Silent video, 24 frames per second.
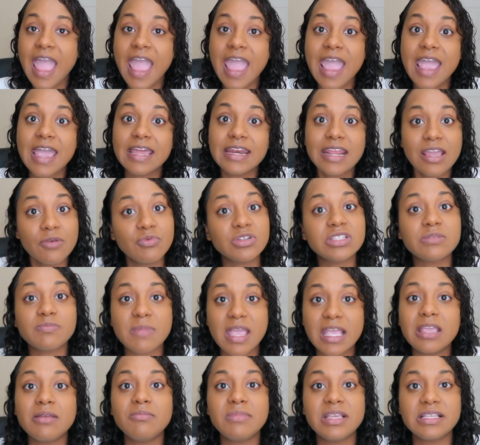and it was
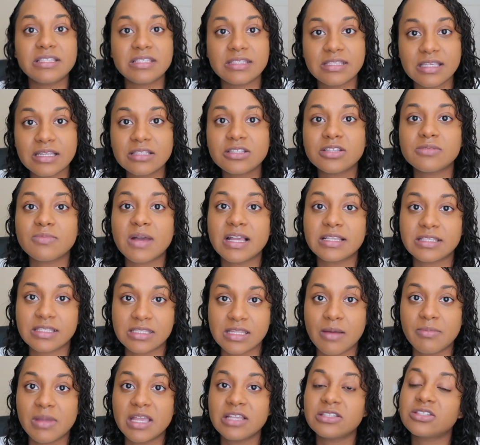making me sick to my
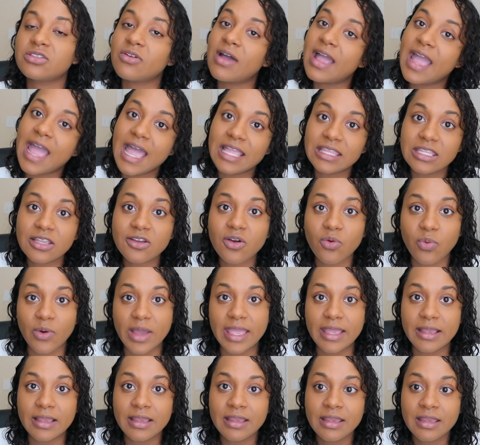stomach, so I had to
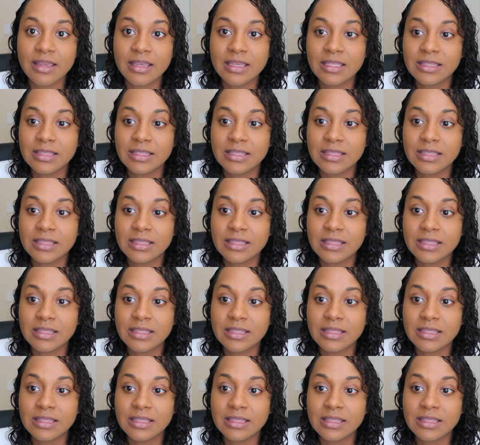quit.